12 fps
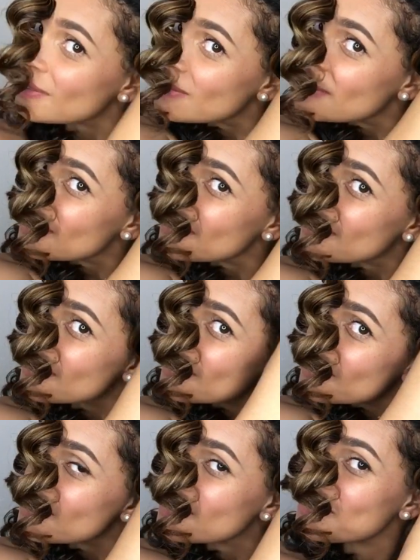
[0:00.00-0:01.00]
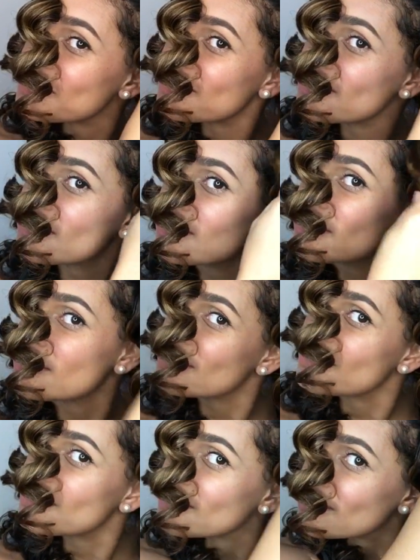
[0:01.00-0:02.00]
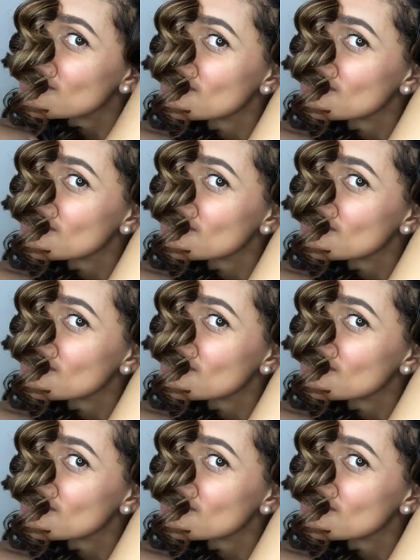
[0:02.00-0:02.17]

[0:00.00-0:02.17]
would look like if you were to break them all apart.